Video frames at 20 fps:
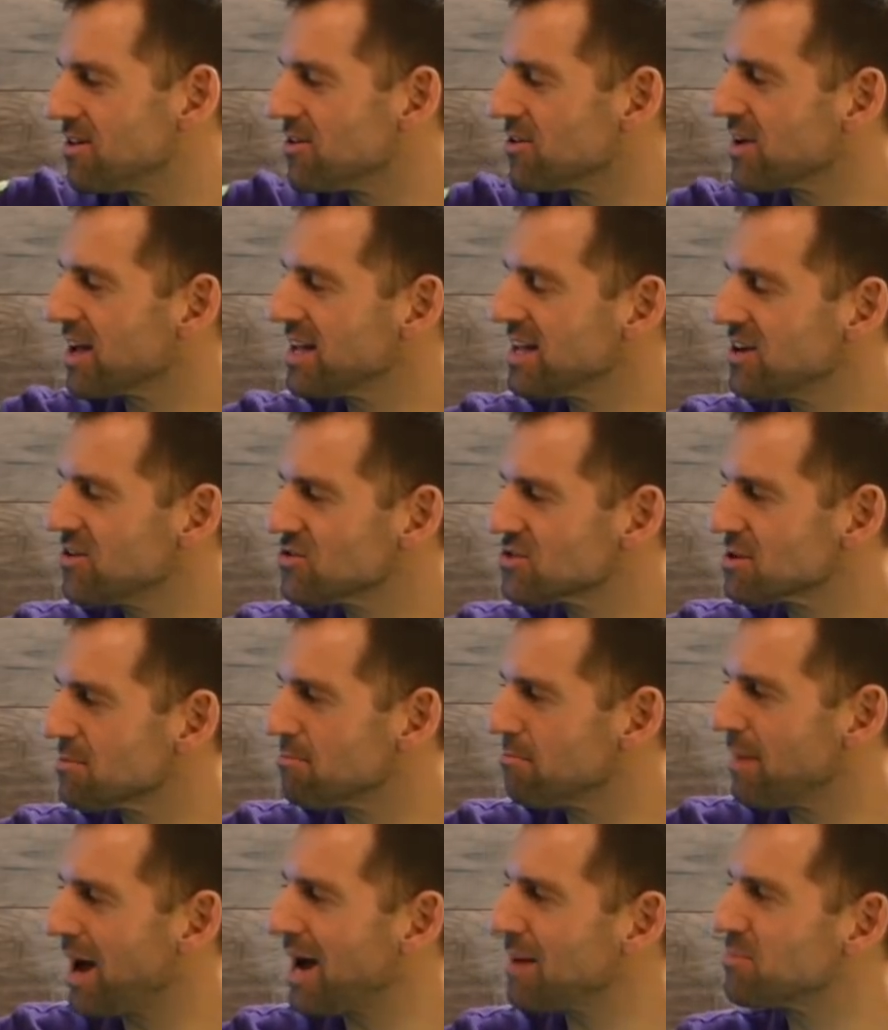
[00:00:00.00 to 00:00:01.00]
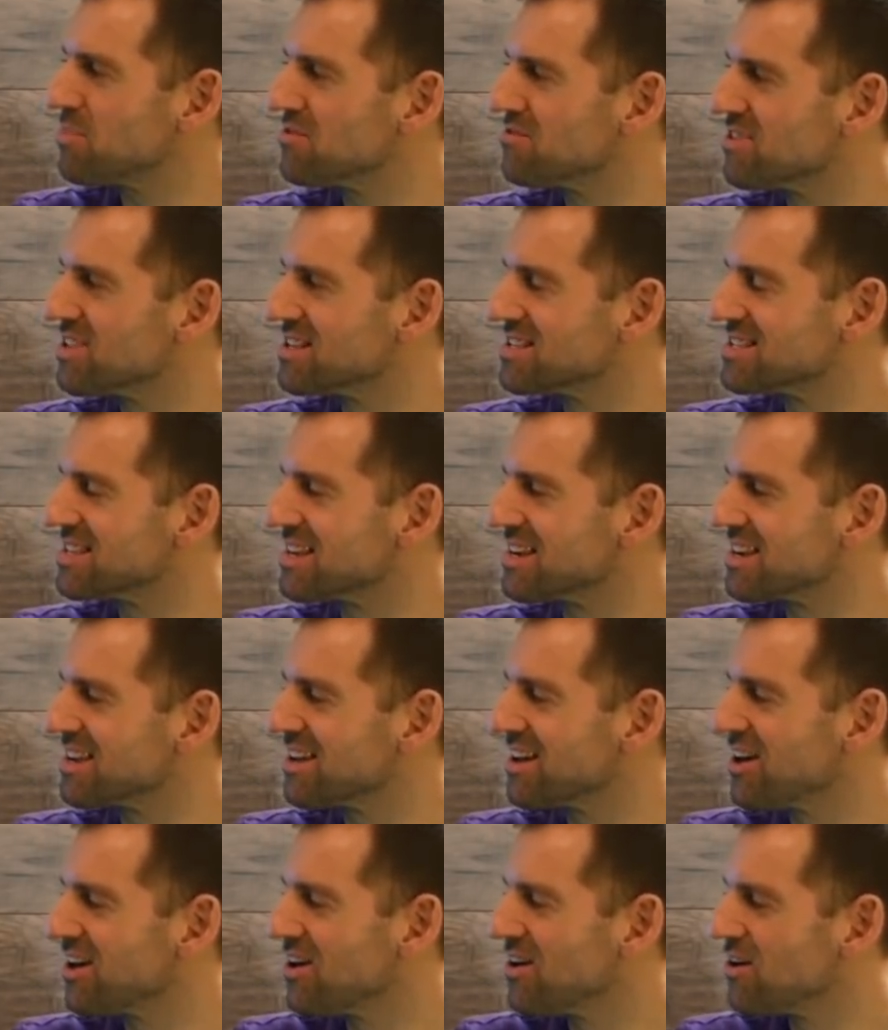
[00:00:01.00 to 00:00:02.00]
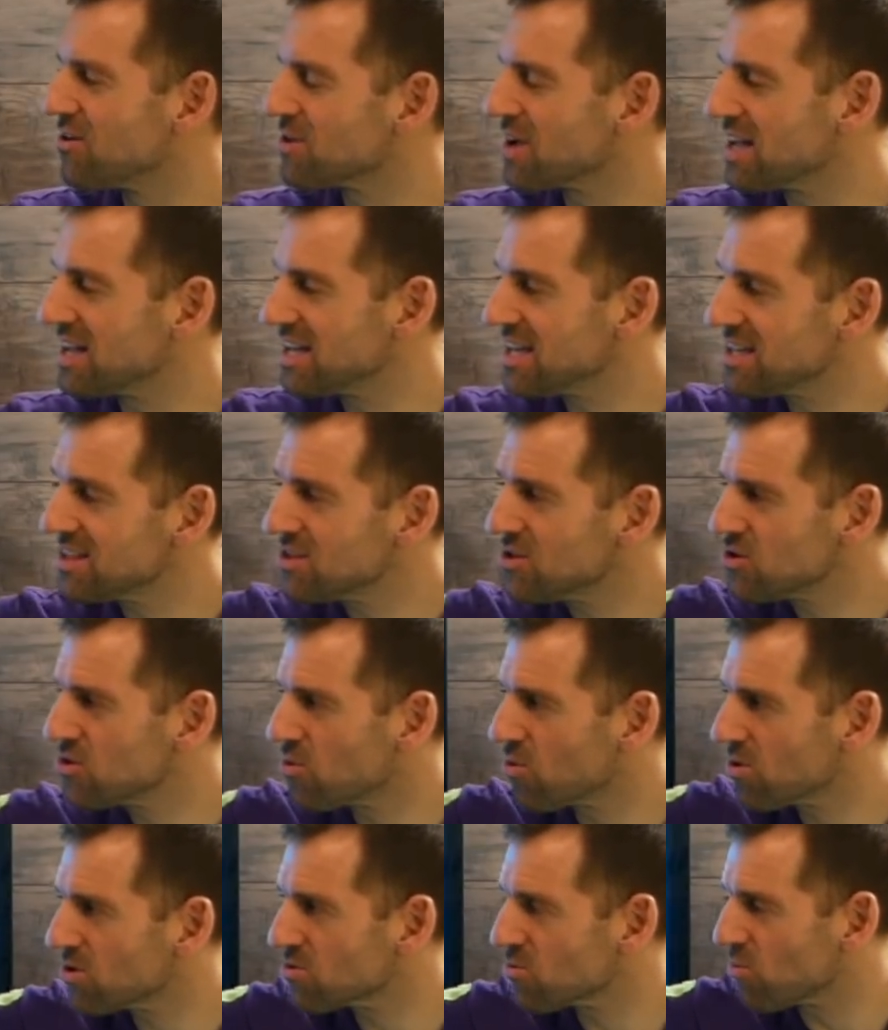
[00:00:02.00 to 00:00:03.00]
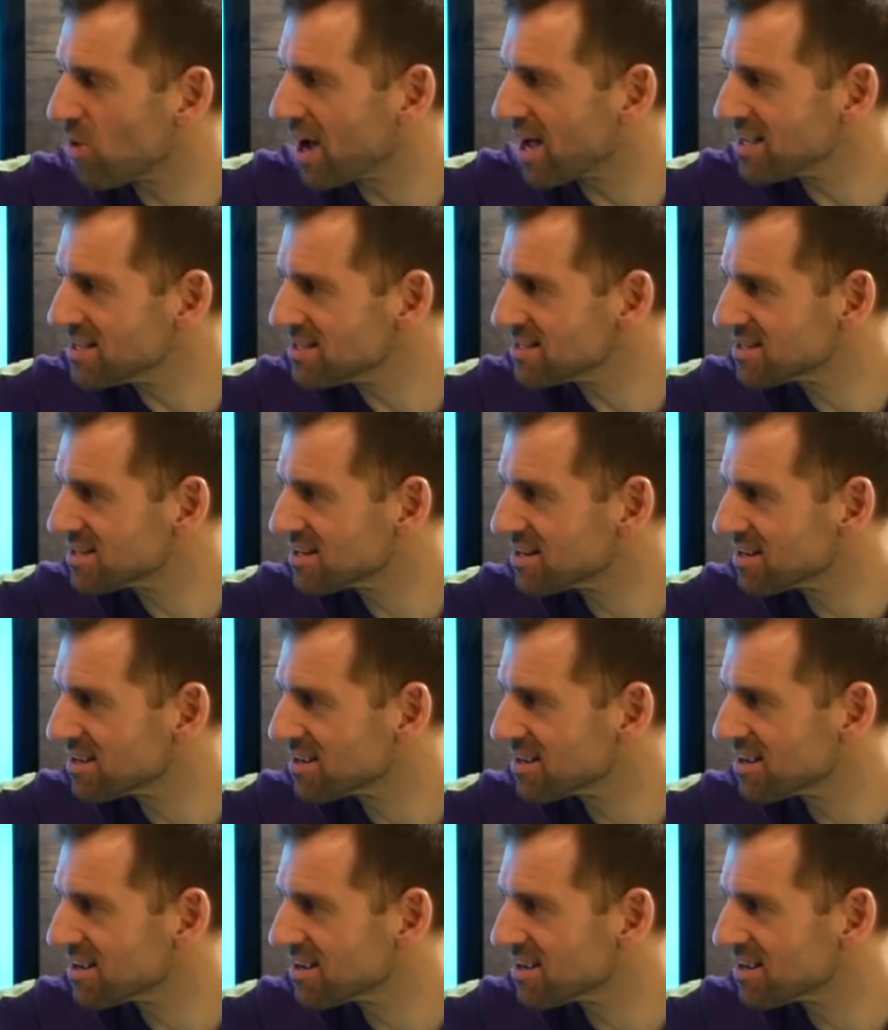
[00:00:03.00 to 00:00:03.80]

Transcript: Okay, here's a map of the city. Okay, in the northwest,